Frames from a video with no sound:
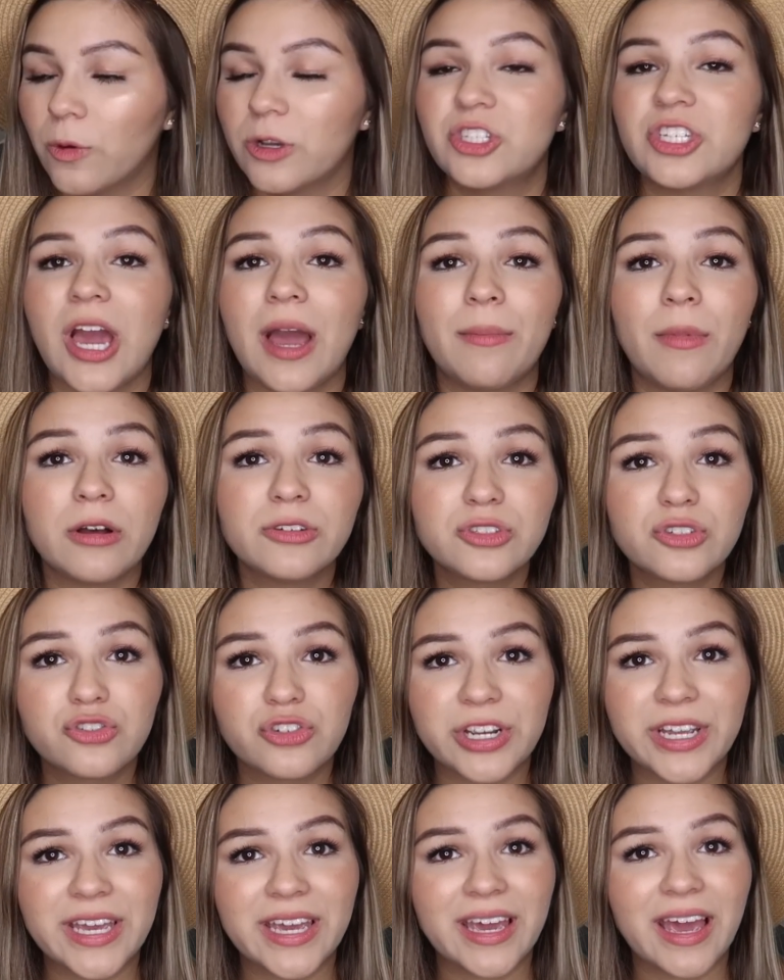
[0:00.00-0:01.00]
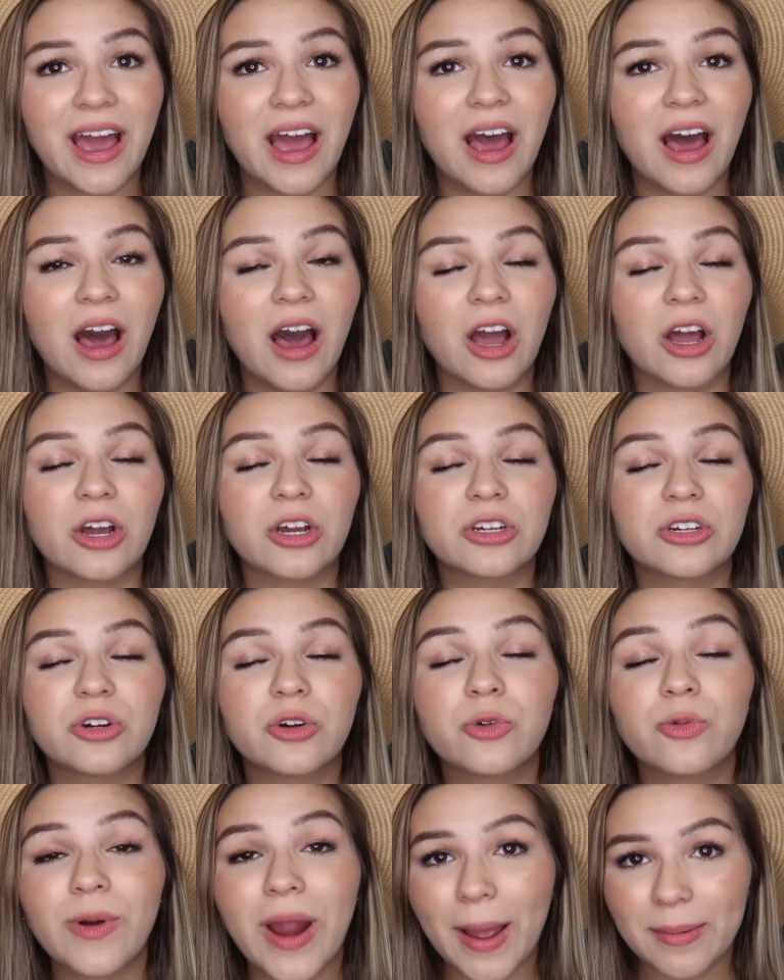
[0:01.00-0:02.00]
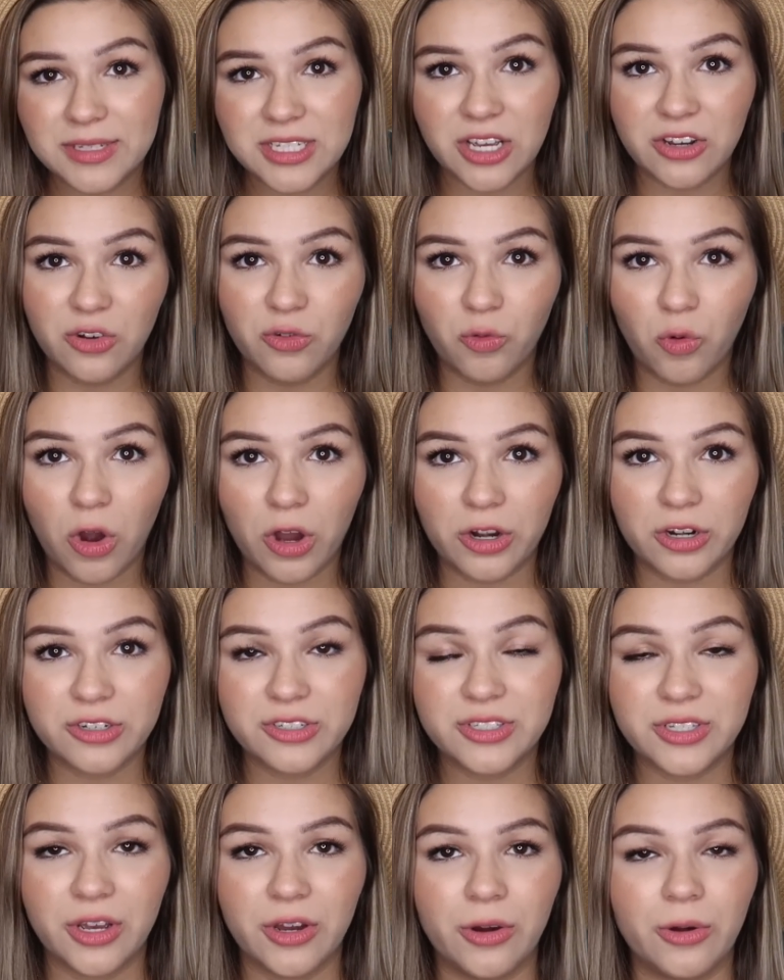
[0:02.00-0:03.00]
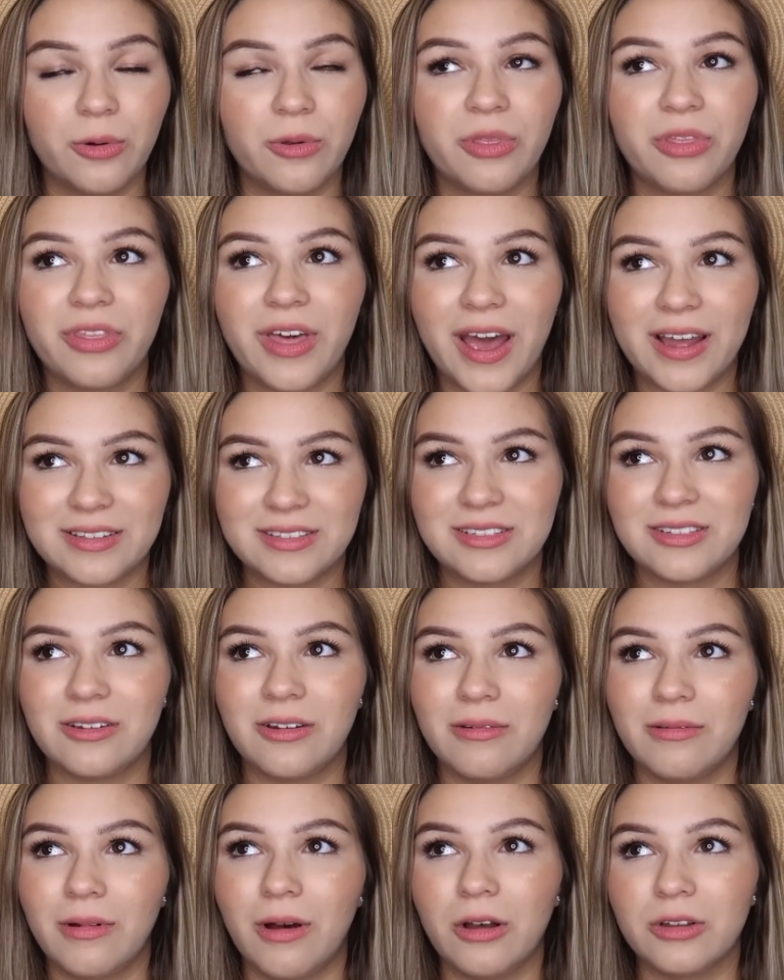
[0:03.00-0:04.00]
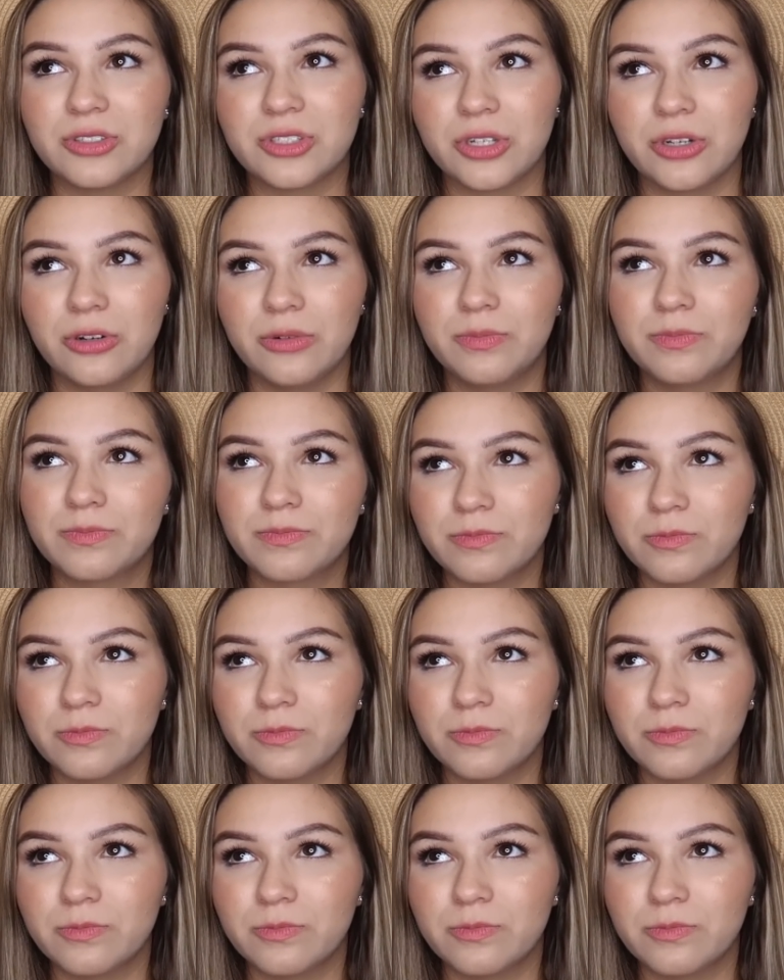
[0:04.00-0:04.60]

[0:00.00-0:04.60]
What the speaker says: which I'm also drinking a crap ton of water, so that's also